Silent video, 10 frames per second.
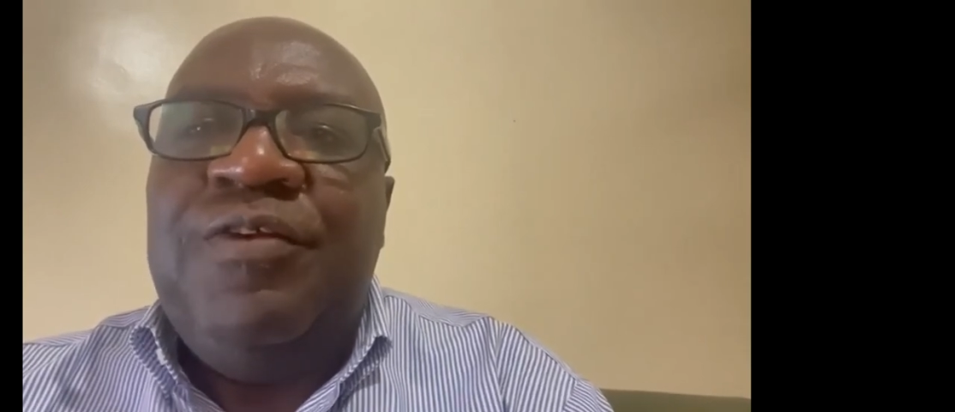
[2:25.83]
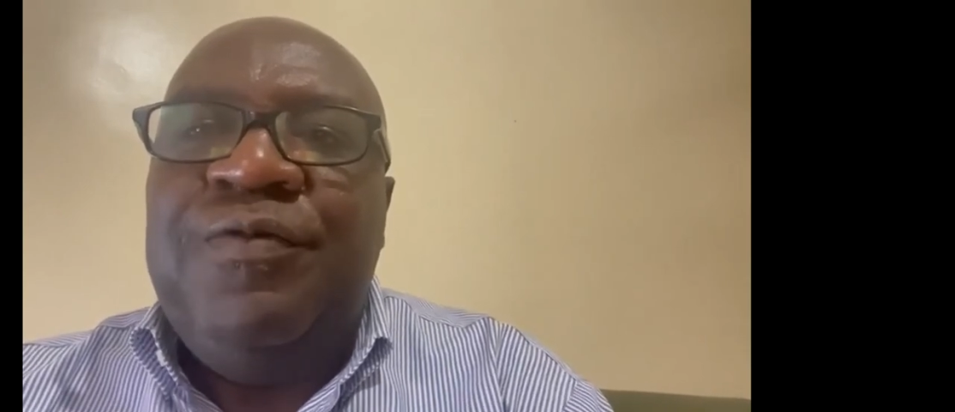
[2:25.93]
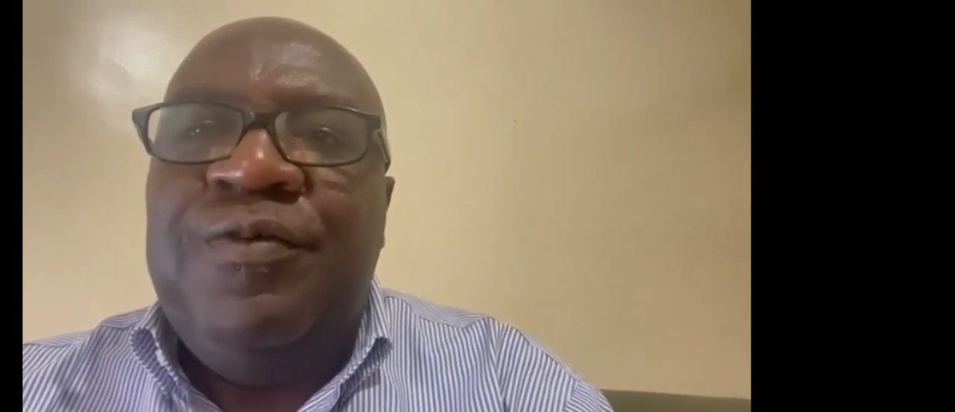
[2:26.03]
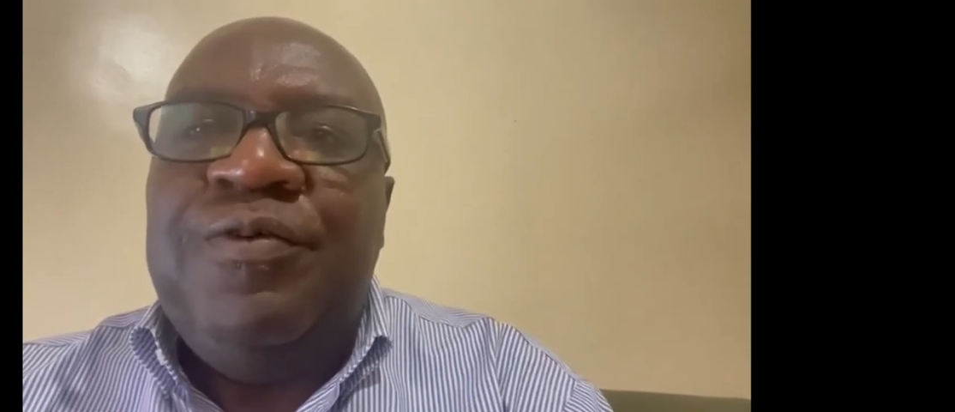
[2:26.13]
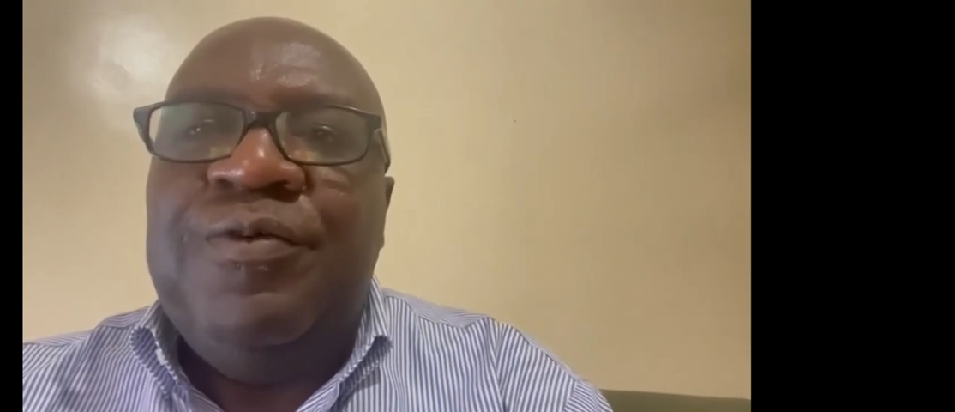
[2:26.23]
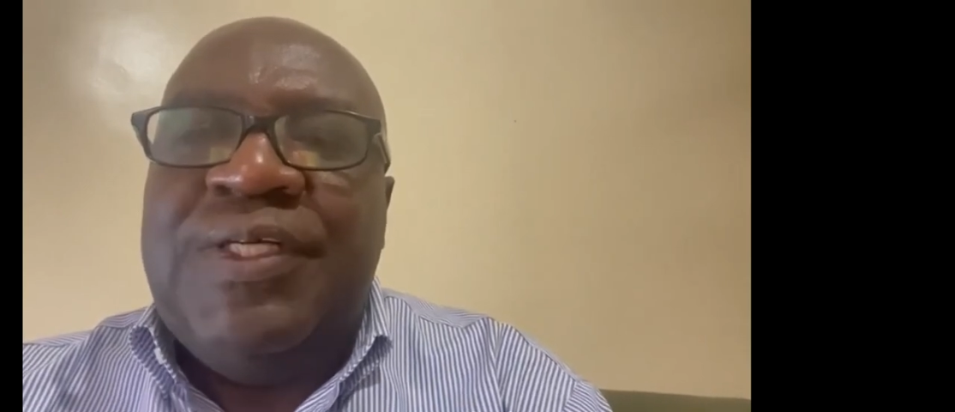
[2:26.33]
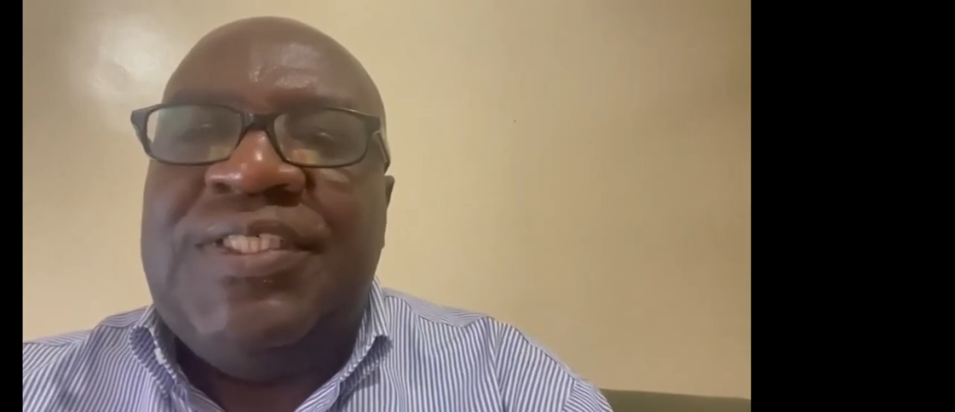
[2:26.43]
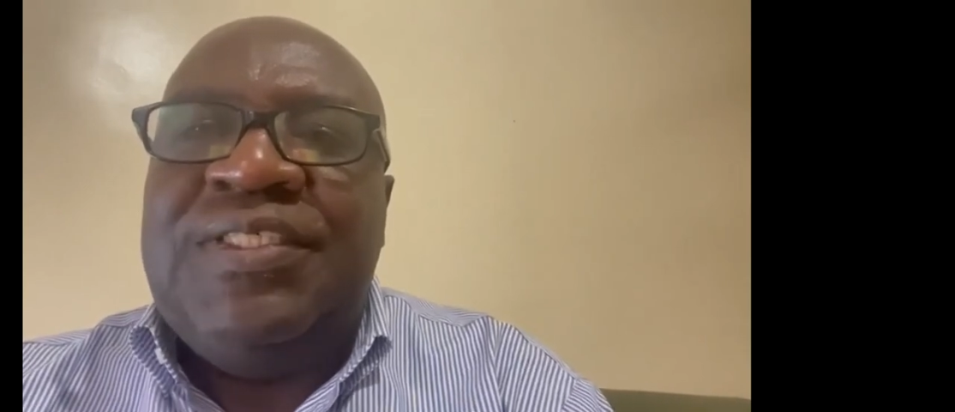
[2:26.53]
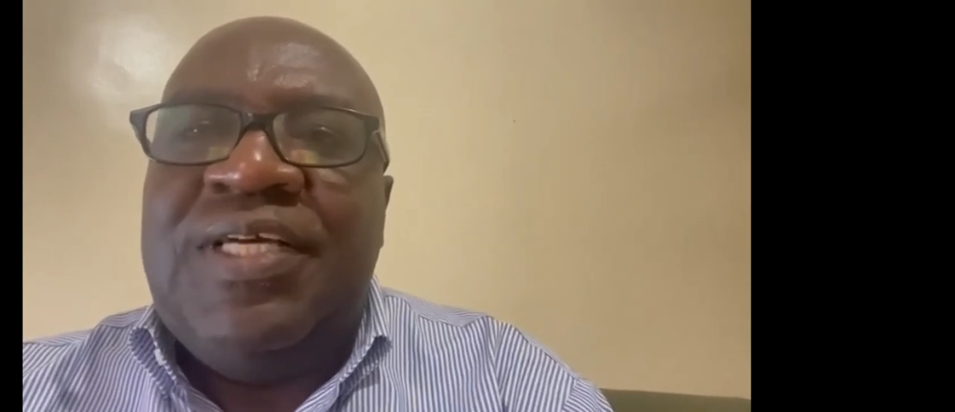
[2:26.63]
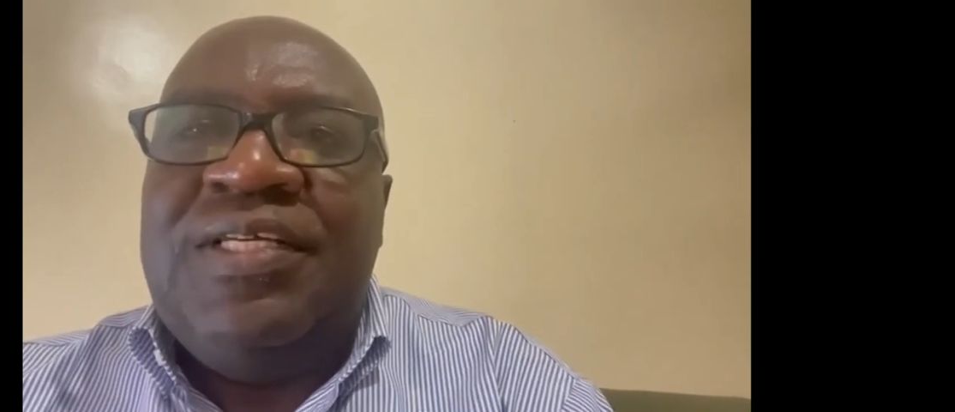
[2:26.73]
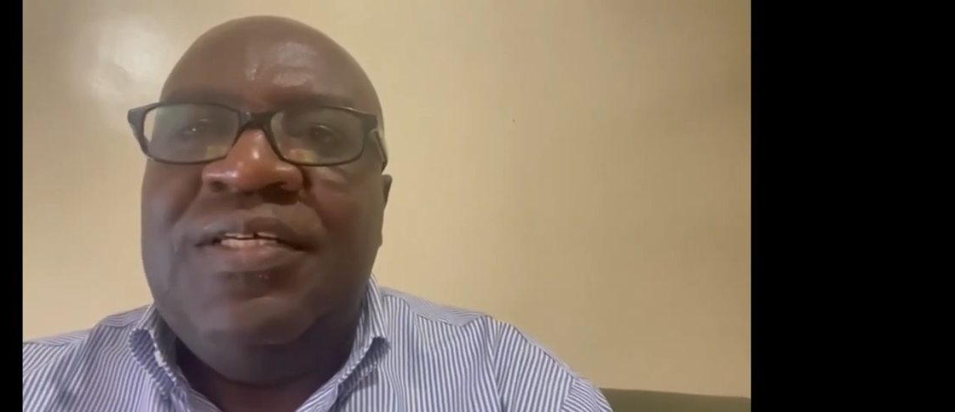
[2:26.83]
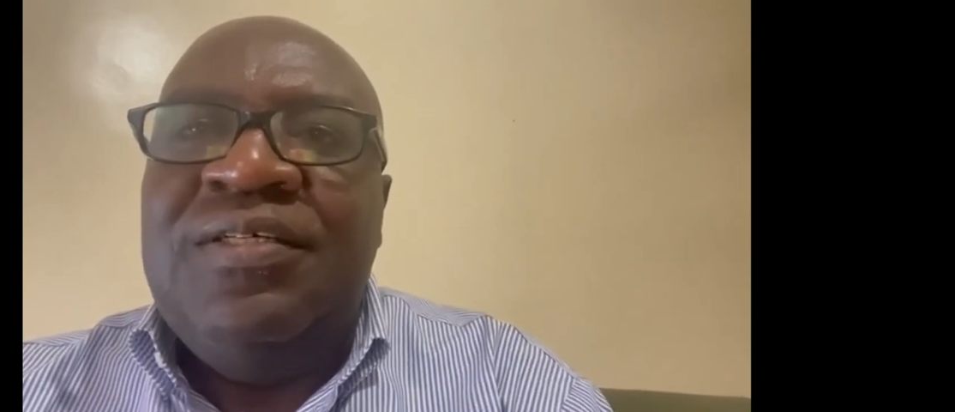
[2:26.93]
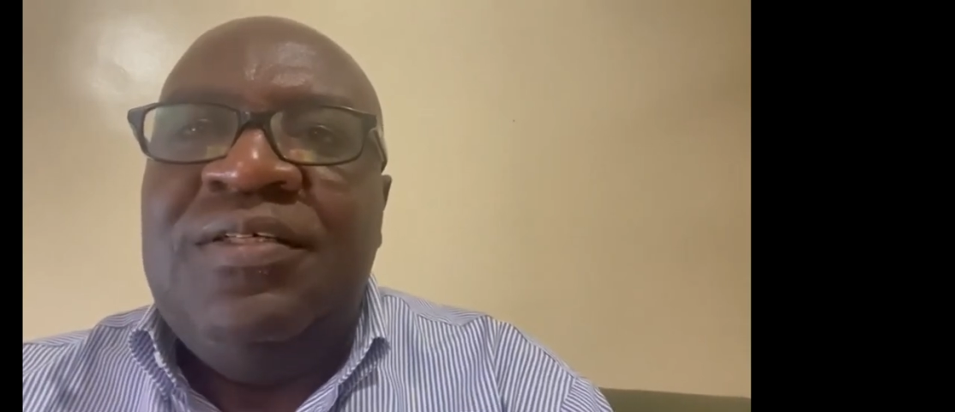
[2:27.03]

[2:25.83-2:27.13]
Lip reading: food wastage.